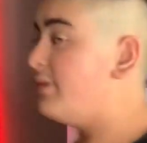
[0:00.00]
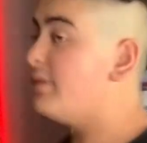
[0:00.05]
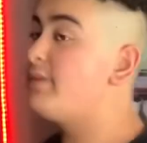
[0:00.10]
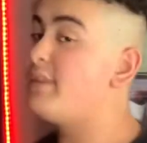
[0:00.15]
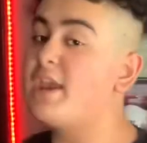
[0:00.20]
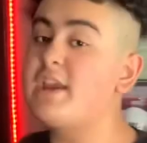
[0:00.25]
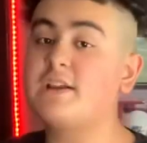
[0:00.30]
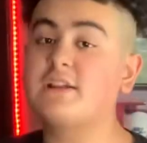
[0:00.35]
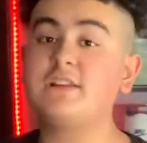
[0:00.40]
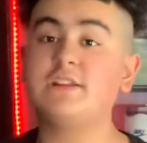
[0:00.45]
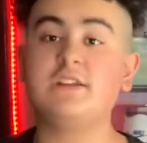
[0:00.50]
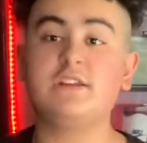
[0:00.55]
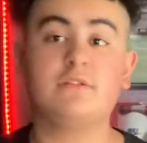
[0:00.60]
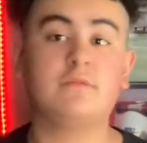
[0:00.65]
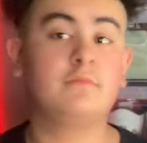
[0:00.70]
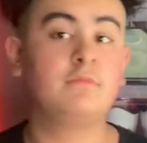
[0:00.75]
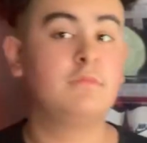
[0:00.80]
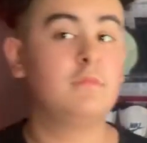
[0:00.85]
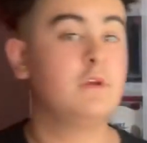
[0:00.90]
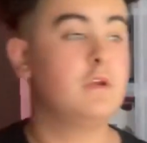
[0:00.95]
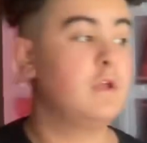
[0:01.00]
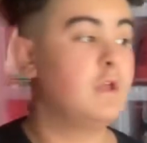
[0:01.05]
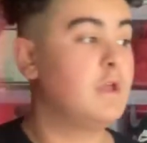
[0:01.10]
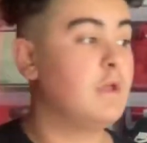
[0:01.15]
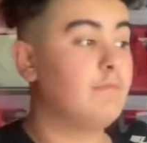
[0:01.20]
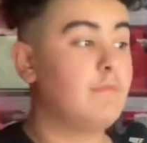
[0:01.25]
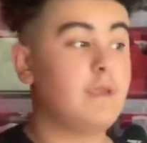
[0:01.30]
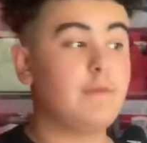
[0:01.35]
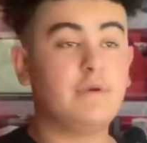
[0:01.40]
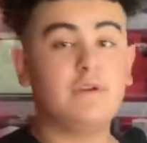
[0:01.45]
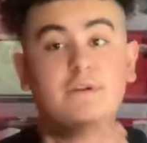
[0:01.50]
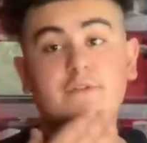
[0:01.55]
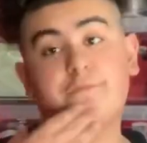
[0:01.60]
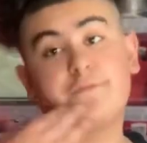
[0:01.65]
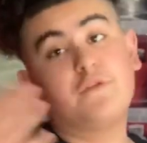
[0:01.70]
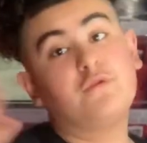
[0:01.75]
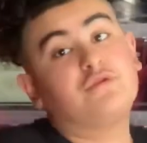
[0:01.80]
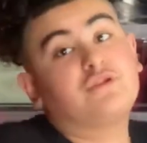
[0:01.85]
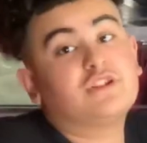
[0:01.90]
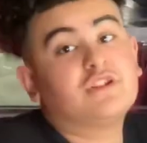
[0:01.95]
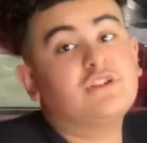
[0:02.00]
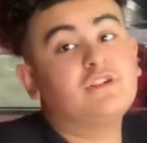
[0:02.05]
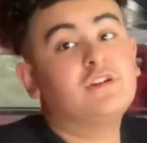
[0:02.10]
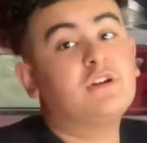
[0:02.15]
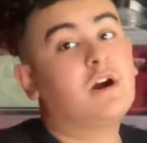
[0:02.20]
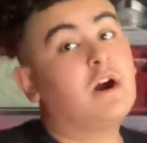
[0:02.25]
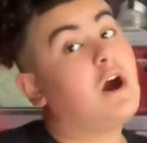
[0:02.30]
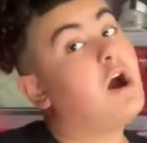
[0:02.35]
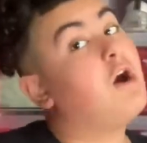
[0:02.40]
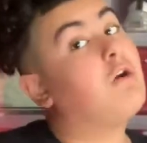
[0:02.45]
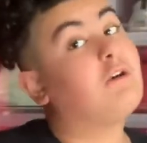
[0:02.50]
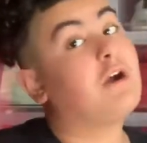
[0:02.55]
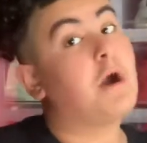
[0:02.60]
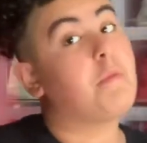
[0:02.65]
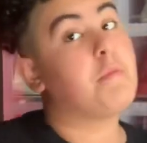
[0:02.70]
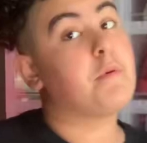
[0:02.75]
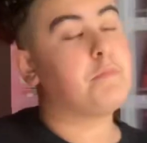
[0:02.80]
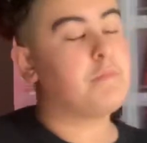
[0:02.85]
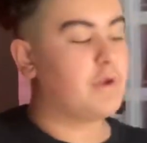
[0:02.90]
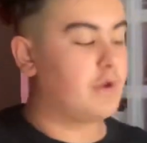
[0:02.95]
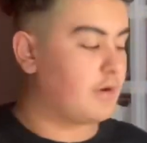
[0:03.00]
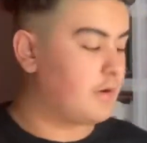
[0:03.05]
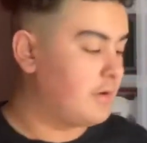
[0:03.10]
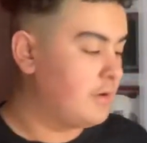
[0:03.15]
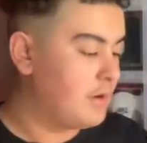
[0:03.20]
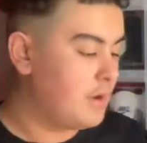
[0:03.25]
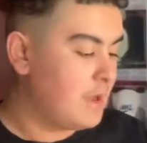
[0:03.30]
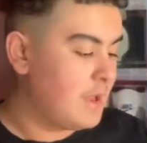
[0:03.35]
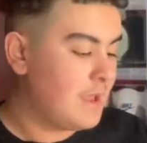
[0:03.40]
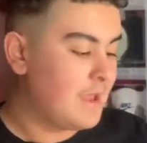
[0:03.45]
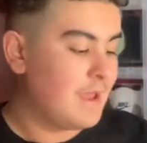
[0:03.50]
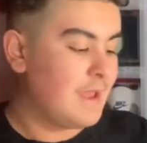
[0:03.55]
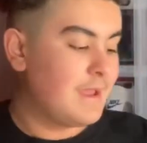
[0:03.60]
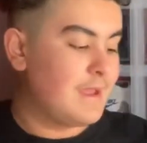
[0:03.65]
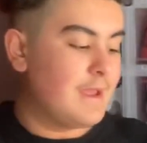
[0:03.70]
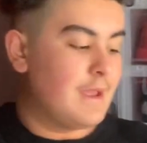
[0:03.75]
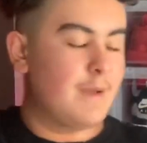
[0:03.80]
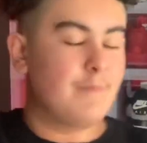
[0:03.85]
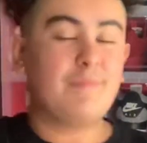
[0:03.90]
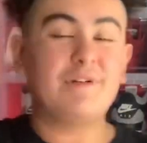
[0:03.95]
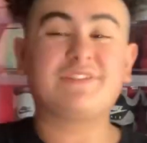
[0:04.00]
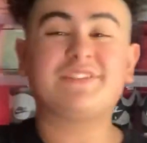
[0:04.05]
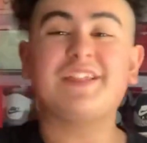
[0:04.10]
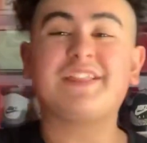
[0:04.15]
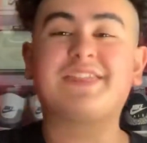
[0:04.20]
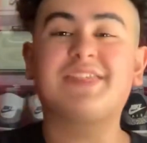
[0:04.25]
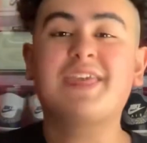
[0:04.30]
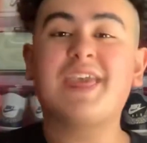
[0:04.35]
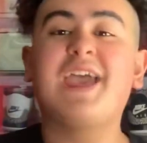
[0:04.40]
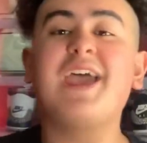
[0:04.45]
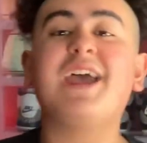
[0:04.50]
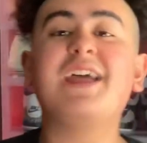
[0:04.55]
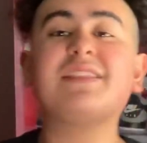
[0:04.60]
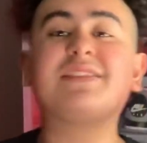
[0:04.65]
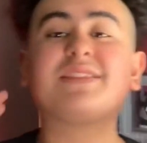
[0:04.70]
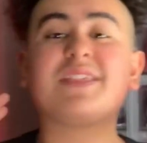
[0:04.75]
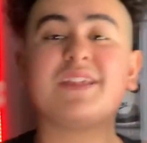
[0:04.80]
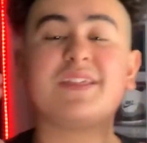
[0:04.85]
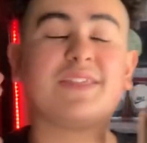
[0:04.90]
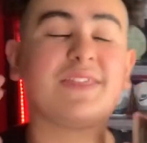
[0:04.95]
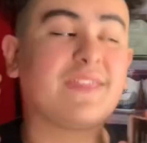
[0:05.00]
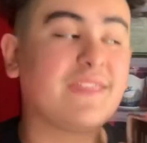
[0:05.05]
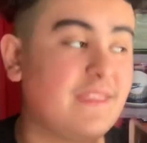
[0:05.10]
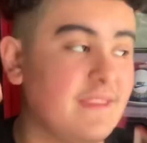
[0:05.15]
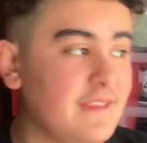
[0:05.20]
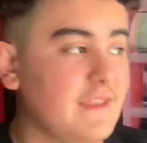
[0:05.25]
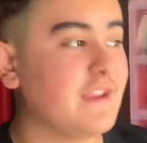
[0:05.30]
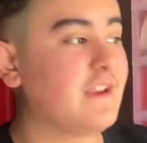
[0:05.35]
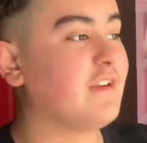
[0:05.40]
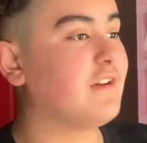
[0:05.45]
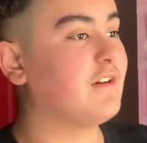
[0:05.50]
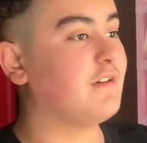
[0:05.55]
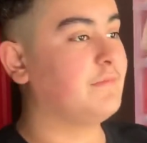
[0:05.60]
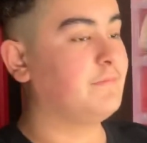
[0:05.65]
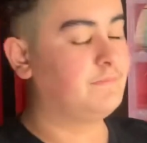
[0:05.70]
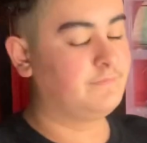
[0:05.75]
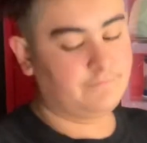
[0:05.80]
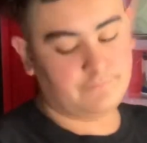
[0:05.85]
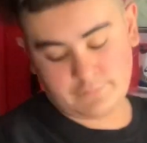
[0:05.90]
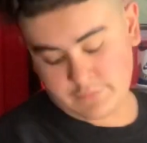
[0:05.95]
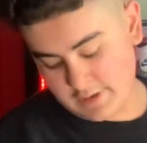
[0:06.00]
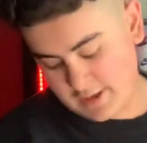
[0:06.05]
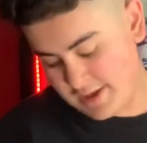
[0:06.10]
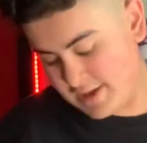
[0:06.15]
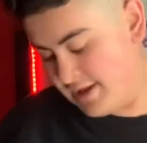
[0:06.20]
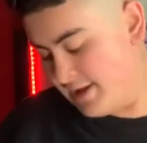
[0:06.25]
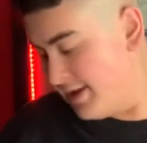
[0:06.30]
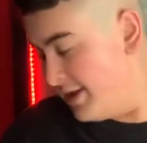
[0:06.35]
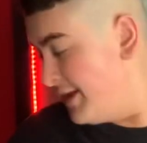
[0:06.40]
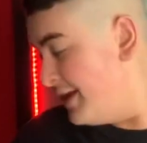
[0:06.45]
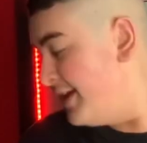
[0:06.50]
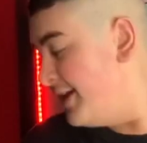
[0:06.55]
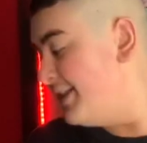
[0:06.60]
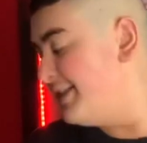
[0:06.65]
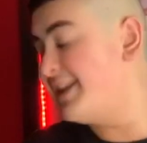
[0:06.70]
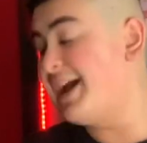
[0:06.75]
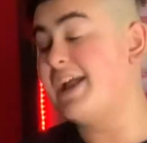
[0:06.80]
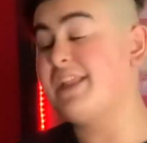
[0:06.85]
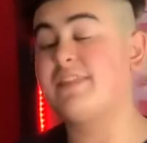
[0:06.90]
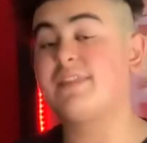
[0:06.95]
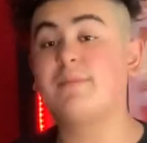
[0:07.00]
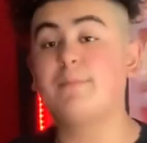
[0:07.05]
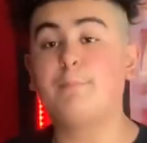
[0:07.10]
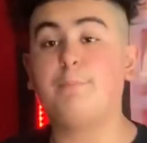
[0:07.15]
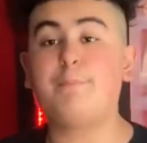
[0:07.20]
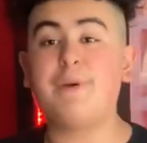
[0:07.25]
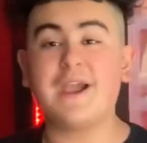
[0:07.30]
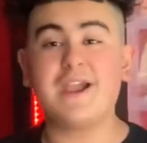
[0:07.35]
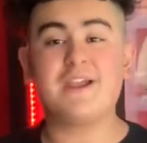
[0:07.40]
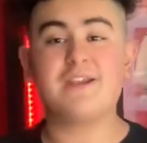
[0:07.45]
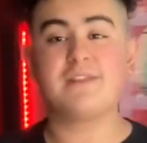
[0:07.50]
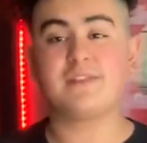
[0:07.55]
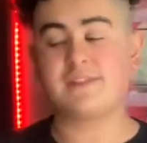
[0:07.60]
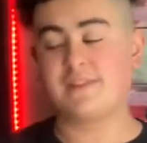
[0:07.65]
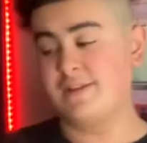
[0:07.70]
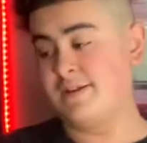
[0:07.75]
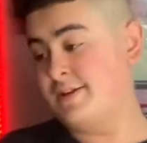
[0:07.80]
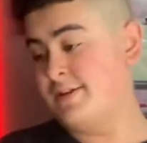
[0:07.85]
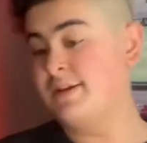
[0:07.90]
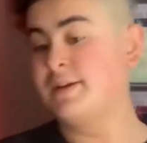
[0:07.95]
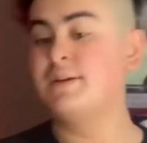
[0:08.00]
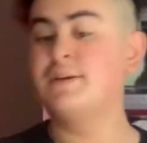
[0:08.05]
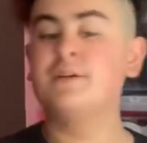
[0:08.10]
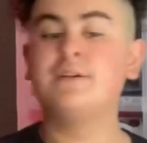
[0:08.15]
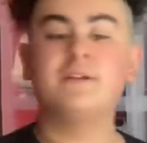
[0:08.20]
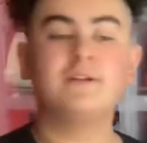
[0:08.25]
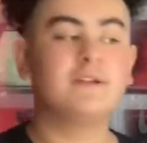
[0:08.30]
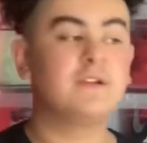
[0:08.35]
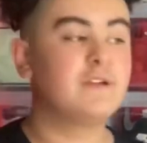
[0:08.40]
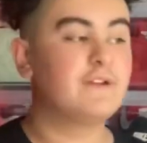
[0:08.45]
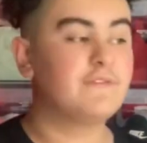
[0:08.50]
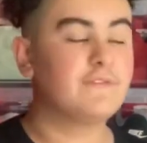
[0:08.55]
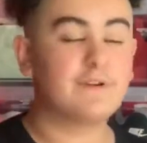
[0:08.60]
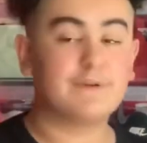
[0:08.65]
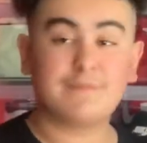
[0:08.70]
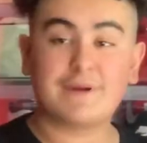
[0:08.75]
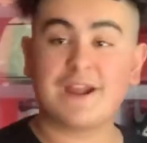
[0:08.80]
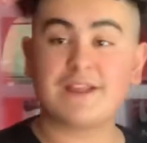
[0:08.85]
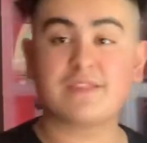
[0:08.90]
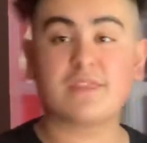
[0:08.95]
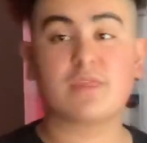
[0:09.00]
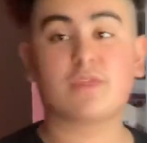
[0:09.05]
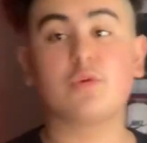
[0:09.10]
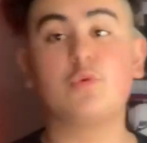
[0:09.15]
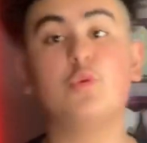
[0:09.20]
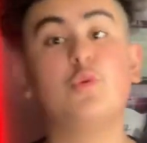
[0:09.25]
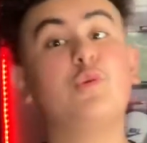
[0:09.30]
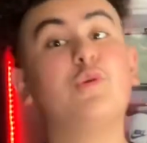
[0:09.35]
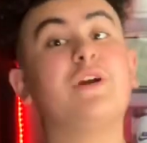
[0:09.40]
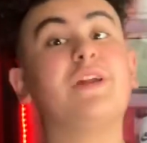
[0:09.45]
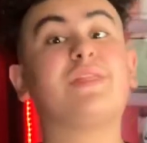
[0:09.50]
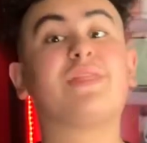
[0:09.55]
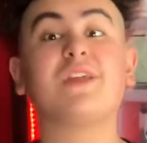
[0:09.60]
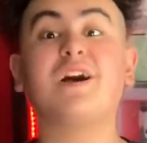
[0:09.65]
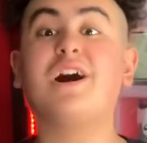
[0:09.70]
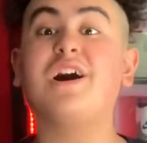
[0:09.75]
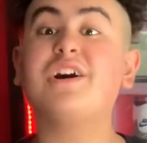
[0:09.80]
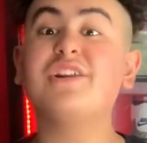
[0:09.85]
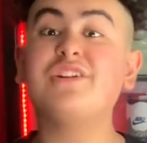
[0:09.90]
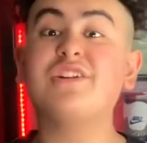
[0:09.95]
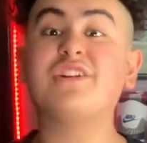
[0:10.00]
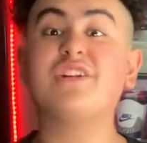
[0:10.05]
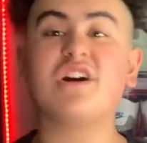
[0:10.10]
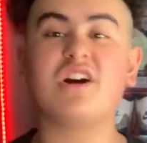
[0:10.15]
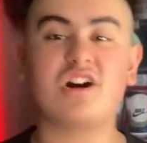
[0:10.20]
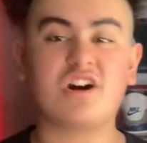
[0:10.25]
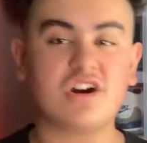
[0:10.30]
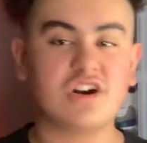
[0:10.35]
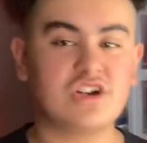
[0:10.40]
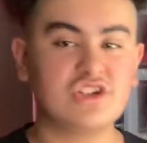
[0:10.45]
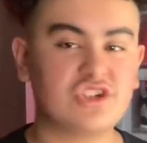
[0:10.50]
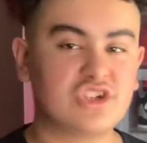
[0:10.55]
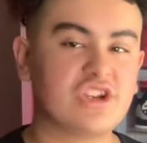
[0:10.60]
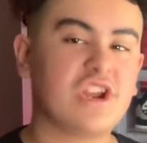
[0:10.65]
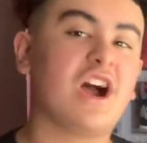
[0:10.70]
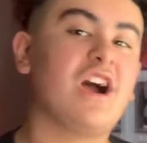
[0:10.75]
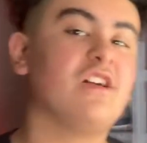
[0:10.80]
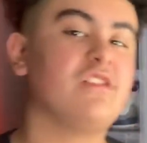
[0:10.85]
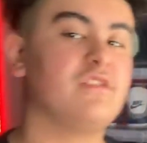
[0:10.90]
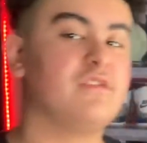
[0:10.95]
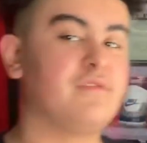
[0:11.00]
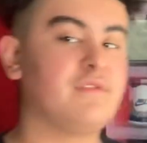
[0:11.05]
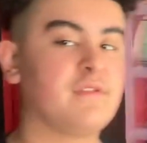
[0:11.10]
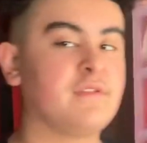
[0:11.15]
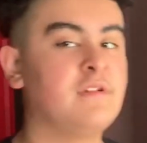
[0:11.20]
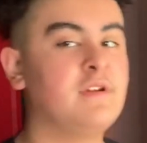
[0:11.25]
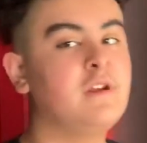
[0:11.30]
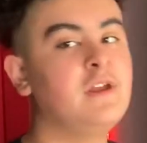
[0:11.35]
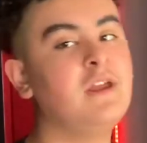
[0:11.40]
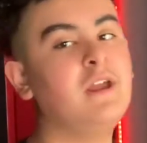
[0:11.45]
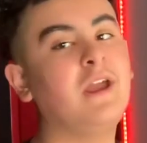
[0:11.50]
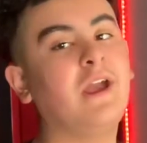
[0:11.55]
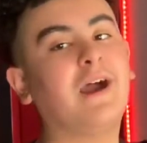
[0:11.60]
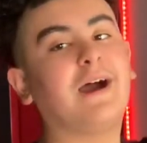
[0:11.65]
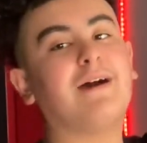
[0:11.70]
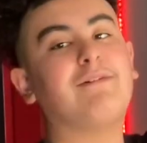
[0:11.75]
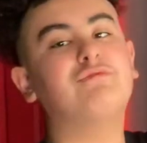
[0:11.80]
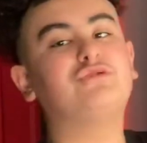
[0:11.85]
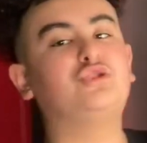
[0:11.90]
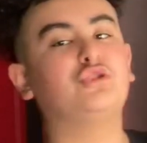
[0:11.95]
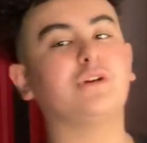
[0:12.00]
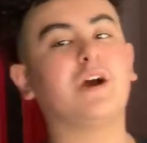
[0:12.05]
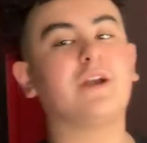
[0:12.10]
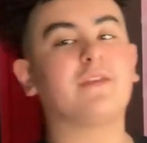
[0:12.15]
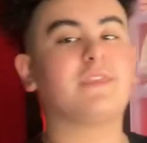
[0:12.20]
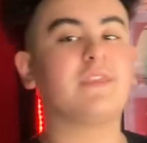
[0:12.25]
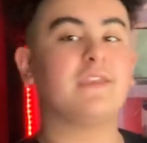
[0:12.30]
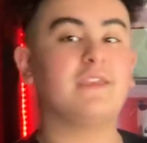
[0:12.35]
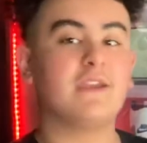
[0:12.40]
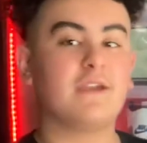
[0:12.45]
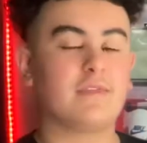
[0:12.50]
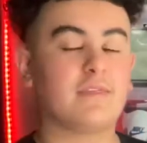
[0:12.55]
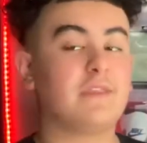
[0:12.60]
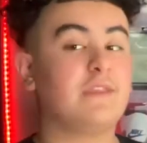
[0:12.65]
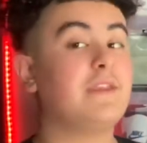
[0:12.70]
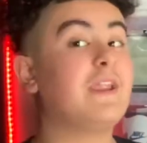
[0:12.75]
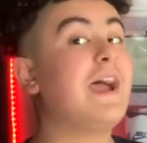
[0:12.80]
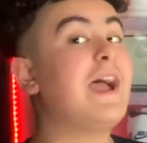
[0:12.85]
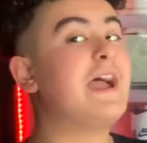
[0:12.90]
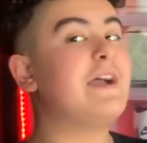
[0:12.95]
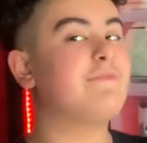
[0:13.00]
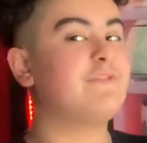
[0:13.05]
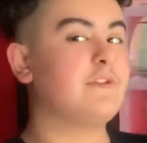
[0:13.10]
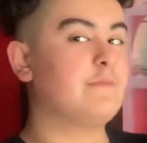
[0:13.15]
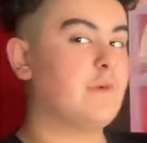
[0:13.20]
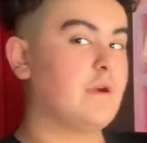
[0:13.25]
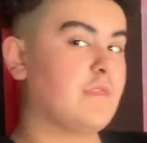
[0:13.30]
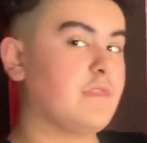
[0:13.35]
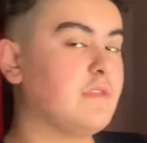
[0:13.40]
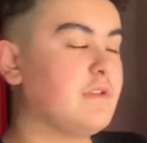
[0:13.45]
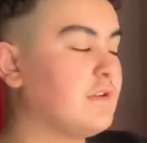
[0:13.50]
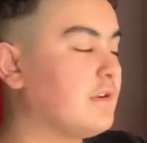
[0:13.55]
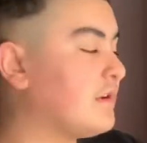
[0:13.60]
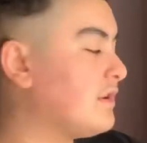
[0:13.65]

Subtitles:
they clean. Maybe in the future, I'll cop a pair. But the 10th sneaker that's best for back to school, it's under $100. I want you guys to guess, and I have it in my sneaker